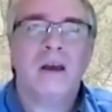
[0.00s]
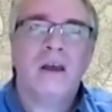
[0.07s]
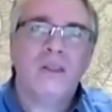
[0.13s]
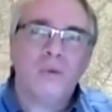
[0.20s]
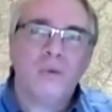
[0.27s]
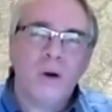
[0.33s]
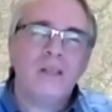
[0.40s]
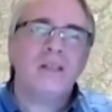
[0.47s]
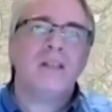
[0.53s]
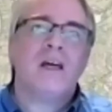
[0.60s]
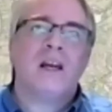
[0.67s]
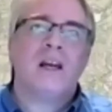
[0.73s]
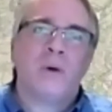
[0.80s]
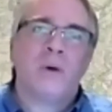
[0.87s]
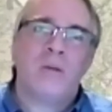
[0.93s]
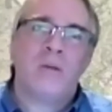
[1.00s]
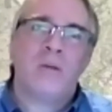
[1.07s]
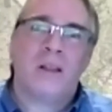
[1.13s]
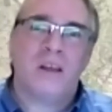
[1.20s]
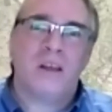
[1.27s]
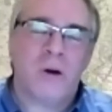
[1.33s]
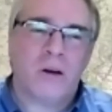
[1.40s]
the reason
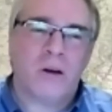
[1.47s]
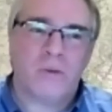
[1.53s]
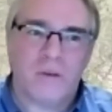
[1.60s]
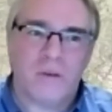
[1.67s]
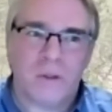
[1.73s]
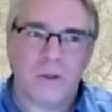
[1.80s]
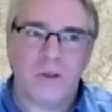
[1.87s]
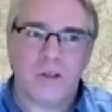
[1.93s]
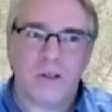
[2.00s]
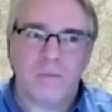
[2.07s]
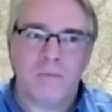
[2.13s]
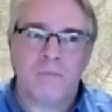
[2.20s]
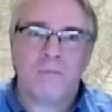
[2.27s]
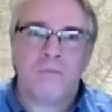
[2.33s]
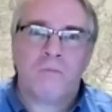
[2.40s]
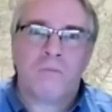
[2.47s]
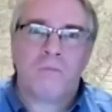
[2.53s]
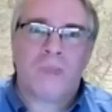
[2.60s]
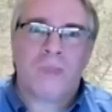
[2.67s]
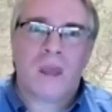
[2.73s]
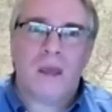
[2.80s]
that I write about the American Revolution